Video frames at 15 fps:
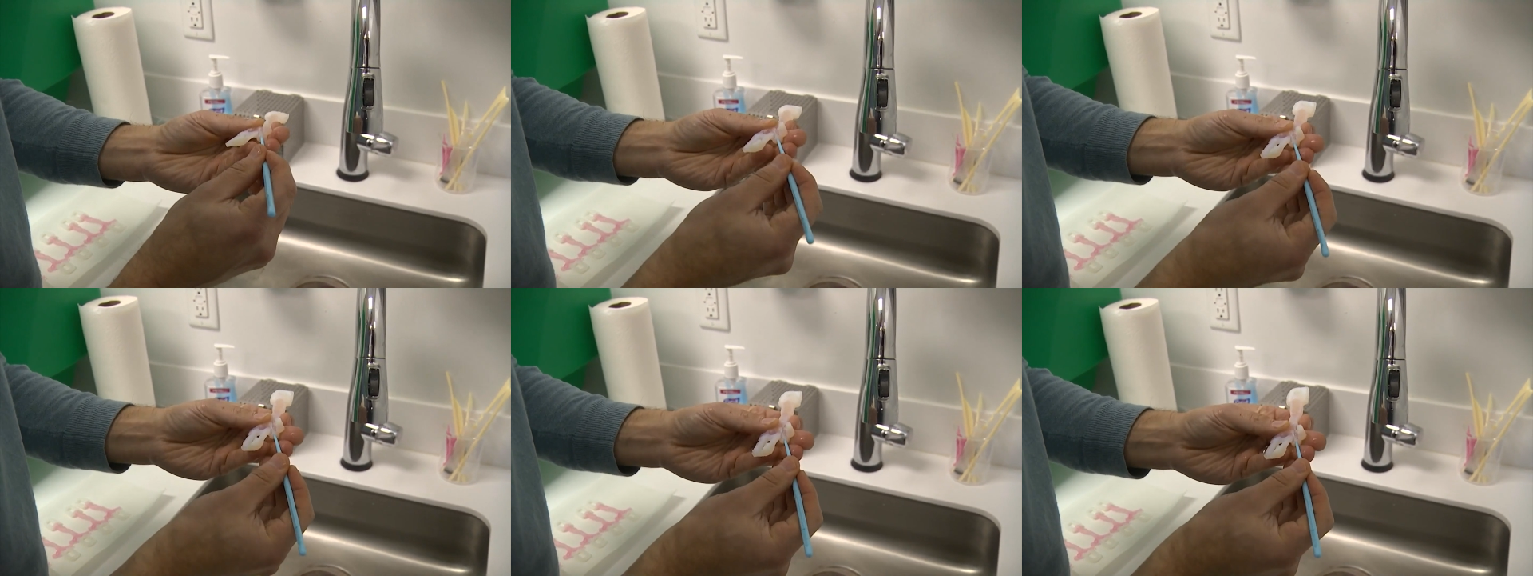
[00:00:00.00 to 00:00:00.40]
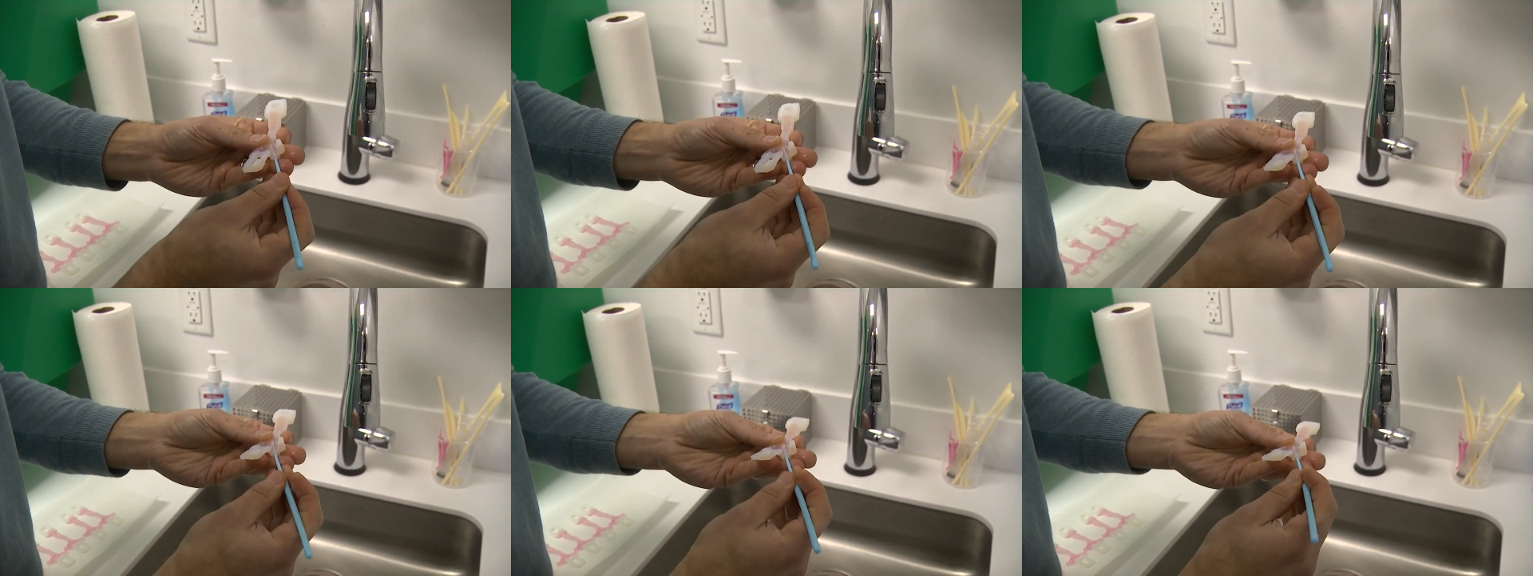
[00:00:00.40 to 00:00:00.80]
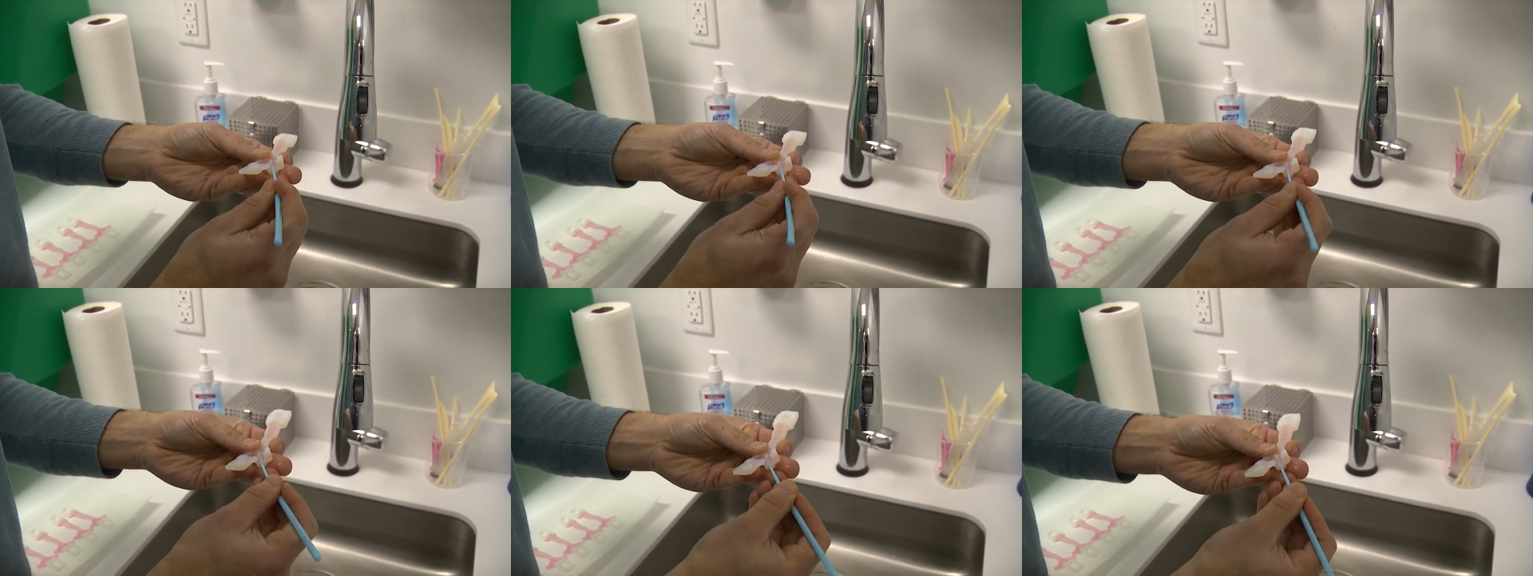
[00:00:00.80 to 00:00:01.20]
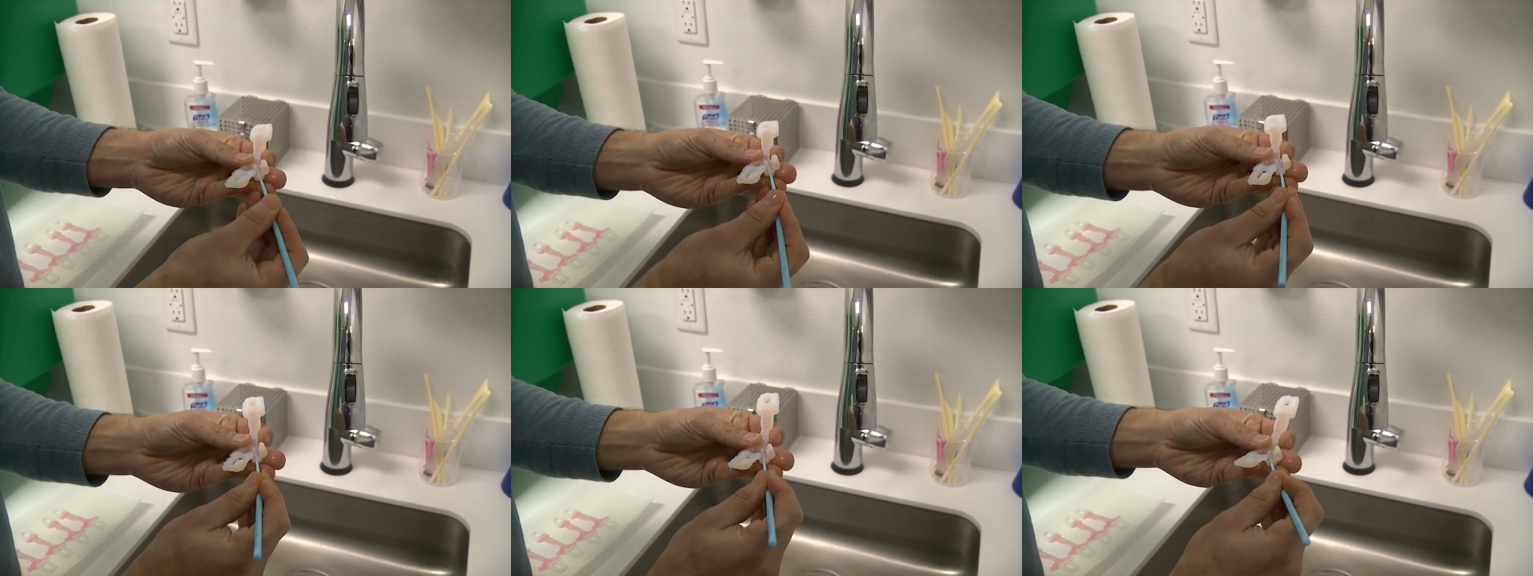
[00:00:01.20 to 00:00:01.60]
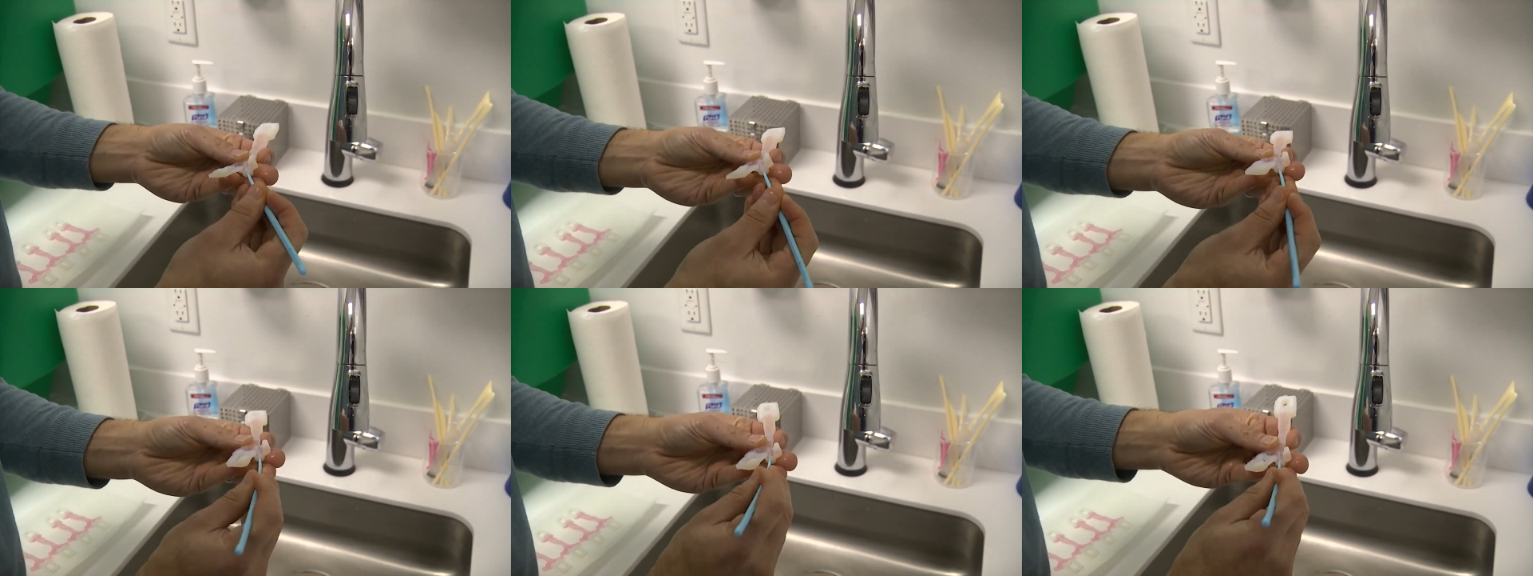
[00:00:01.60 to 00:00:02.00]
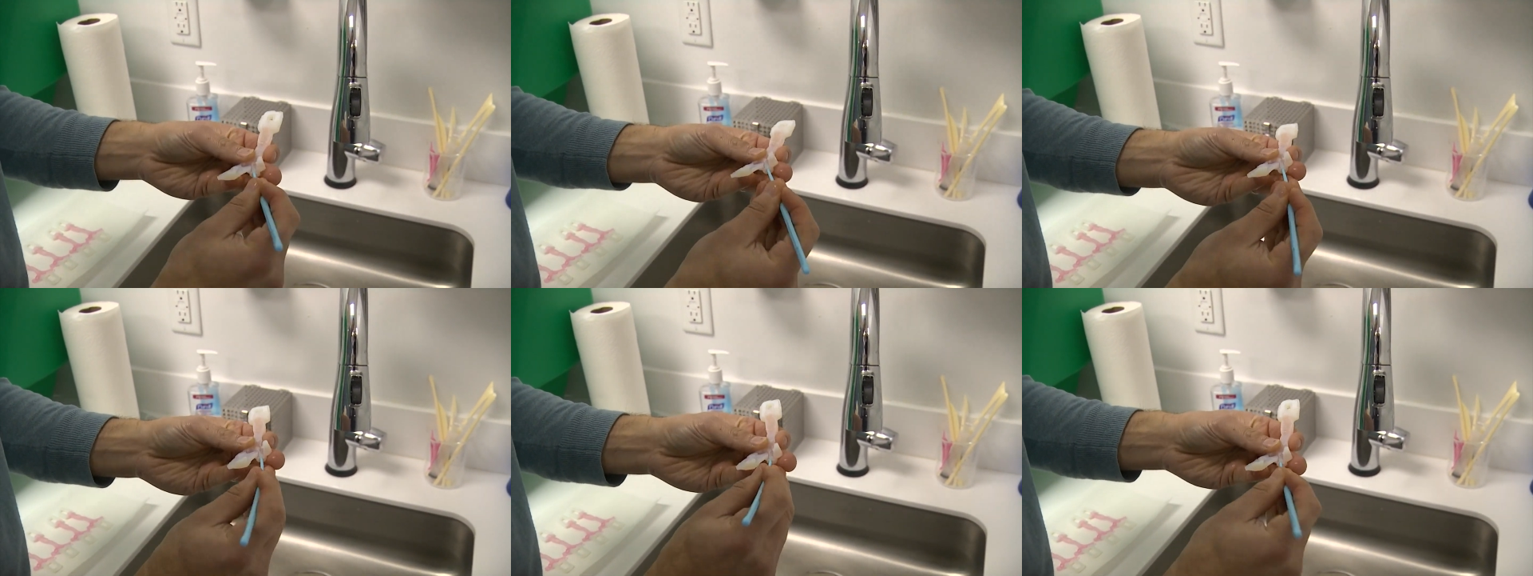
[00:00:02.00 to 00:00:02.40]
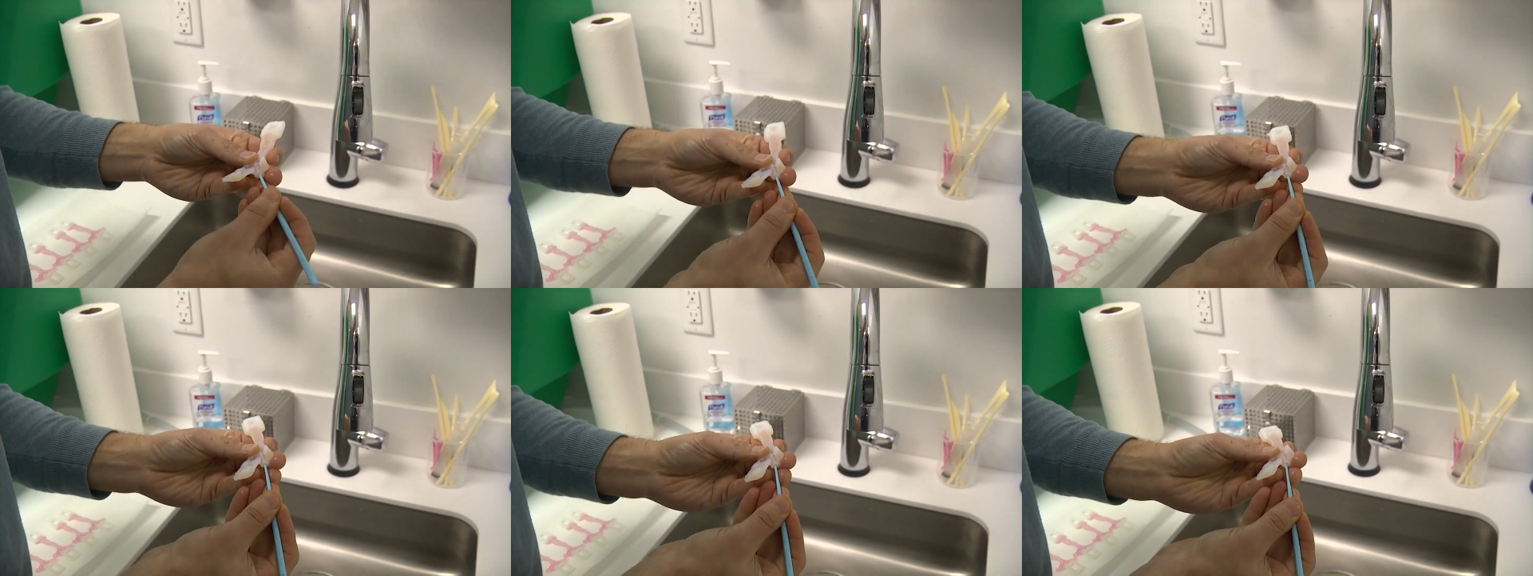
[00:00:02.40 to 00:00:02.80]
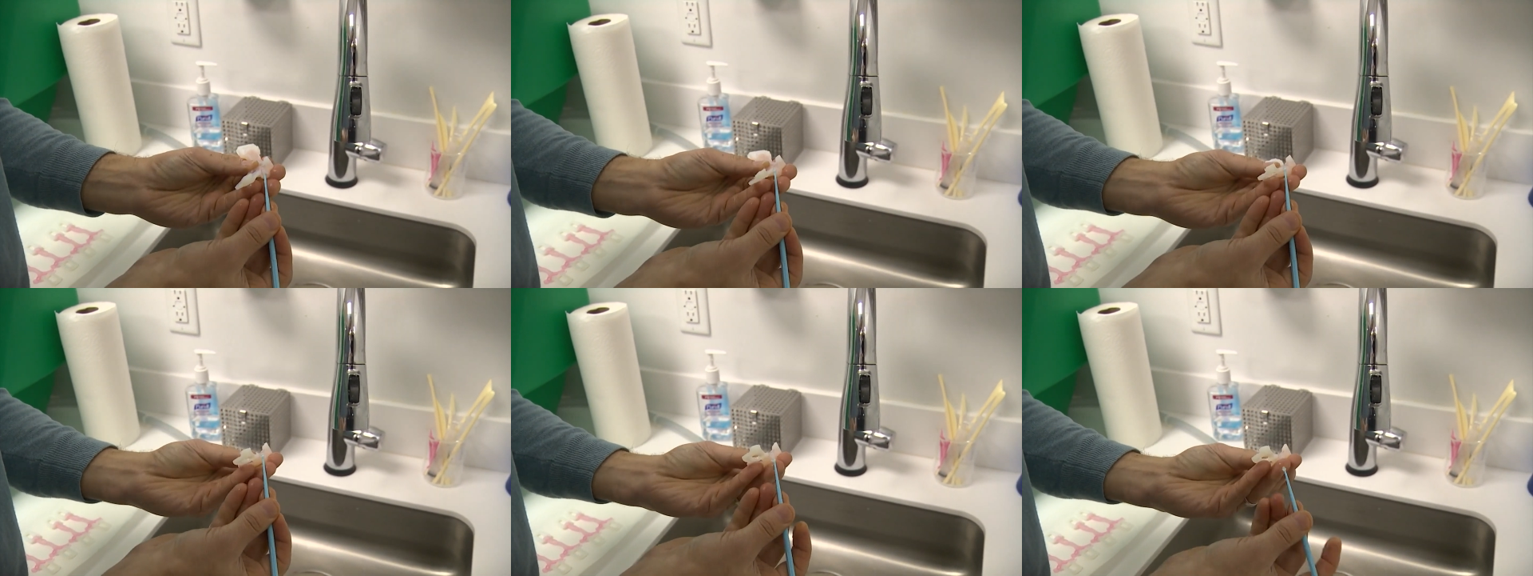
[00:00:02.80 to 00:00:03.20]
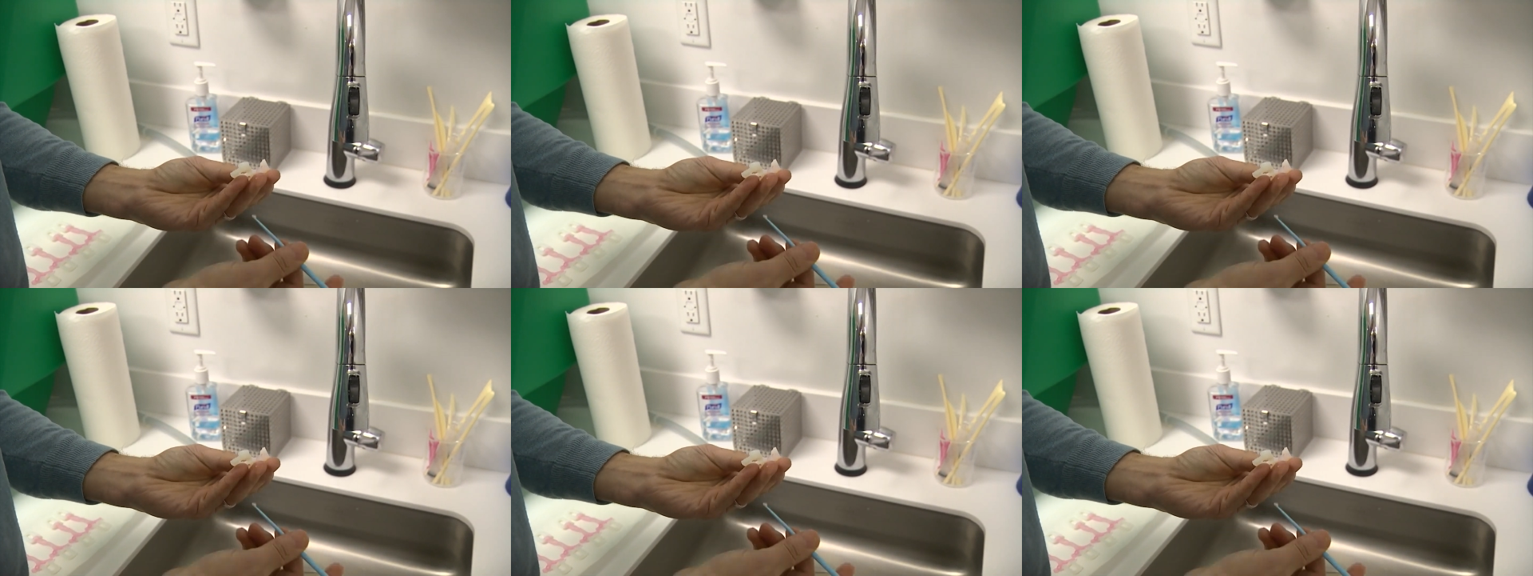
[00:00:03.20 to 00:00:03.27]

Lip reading: No face is visible, so there are no lips to read.